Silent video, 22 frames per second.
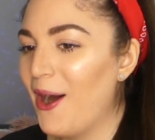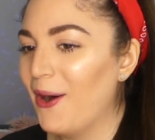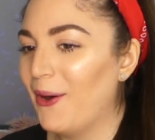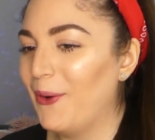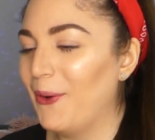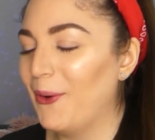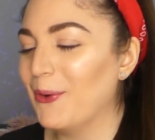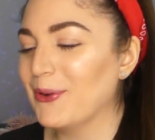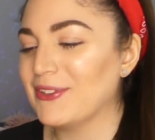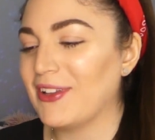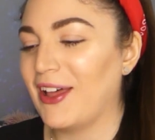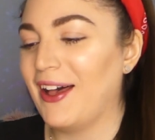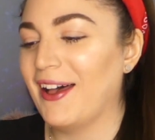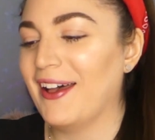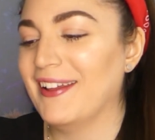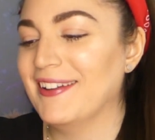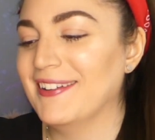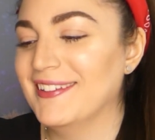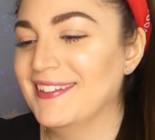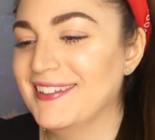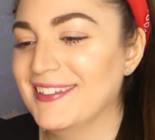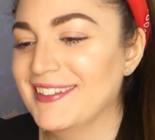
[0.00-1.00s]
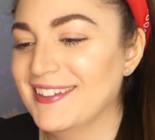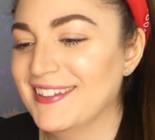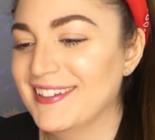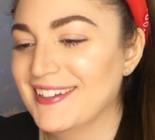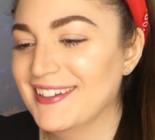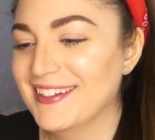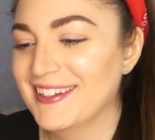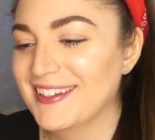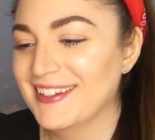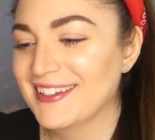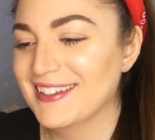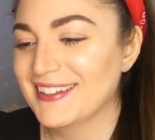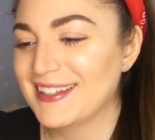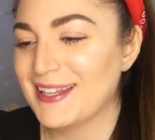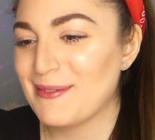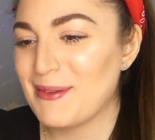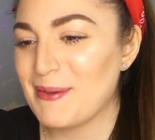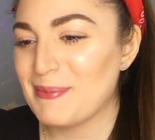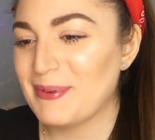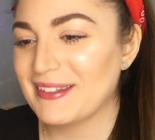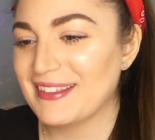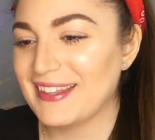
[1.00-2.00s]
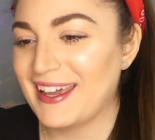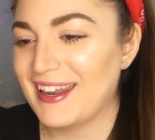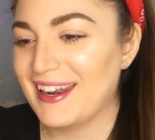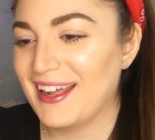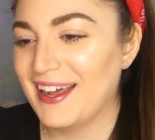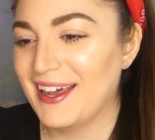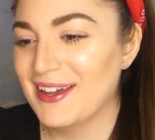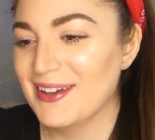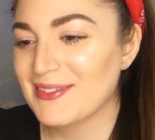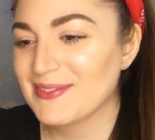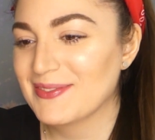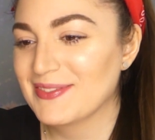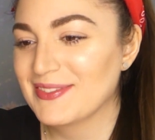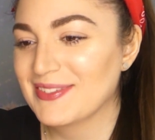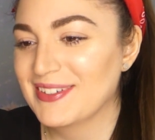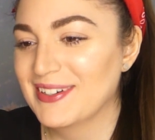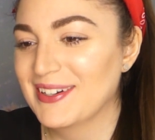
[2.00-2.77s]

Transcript: Hold on. Let me put that up.